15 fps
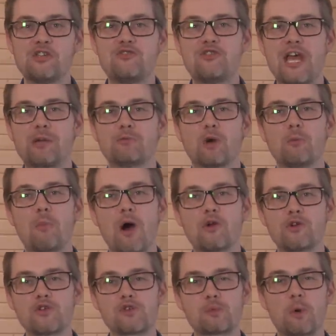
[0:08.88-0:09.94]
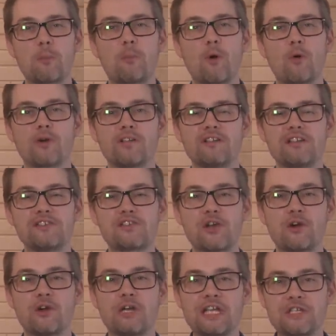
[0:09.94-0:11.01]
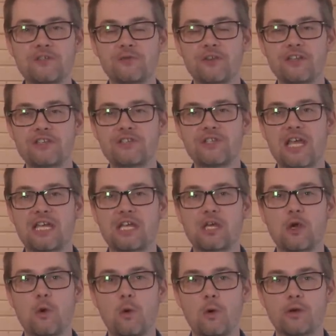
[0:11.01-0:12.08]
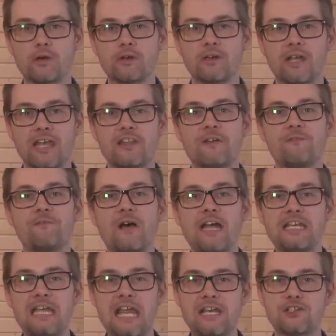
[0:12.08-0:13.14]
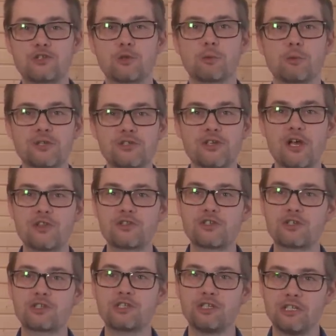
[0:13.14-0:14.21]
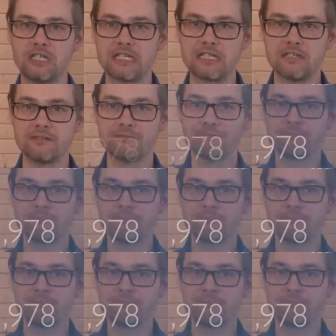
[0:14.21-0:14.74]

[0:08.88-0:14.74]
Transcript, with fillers: General Motors reported its earnings for the second quarter, and the financial results are good.